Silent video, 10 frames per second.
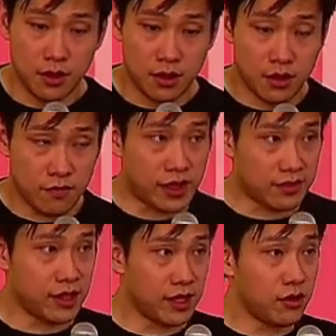In fact,
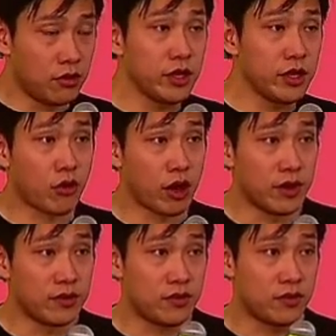the only
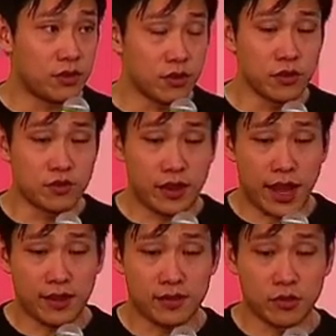requirement to use
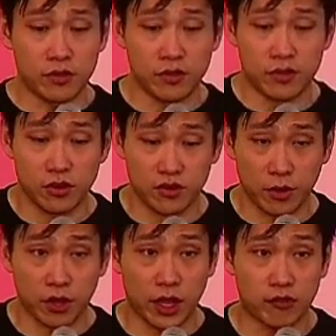Axiom results in your smart
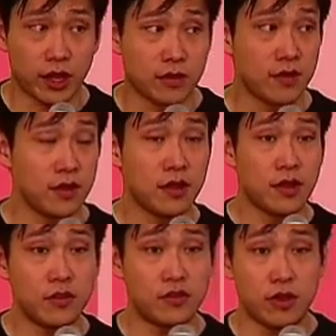contract
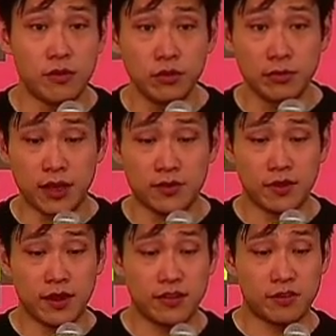is to implement
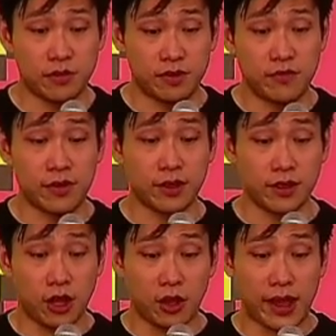a specific
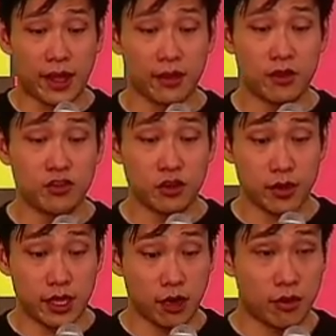callback shown
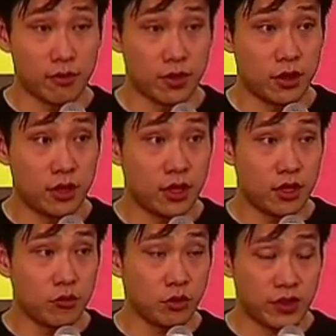here.
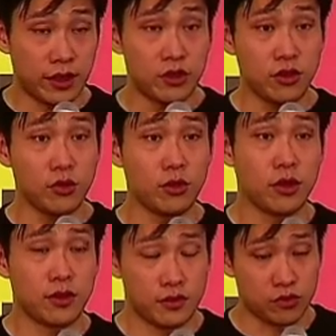We'll tell you
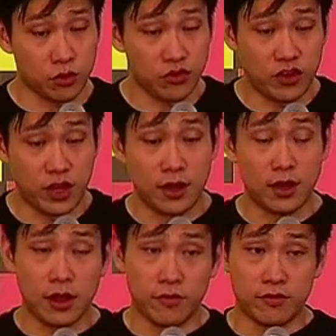the source chain
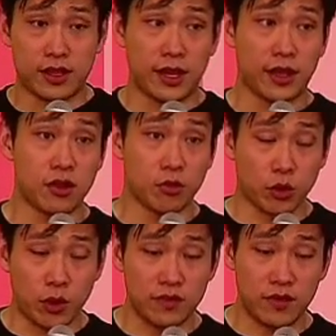of the data you're
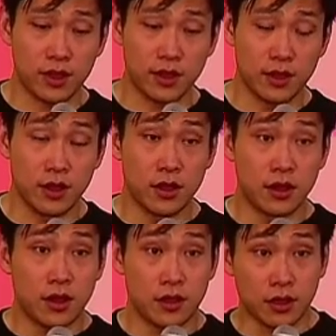requesting,
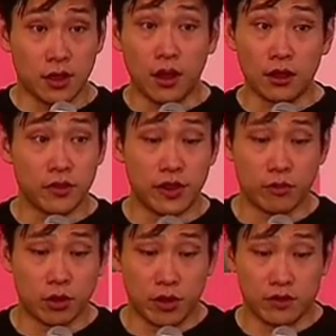the caller that
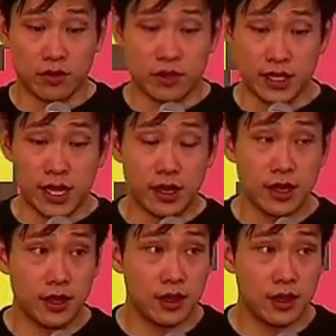requested the data,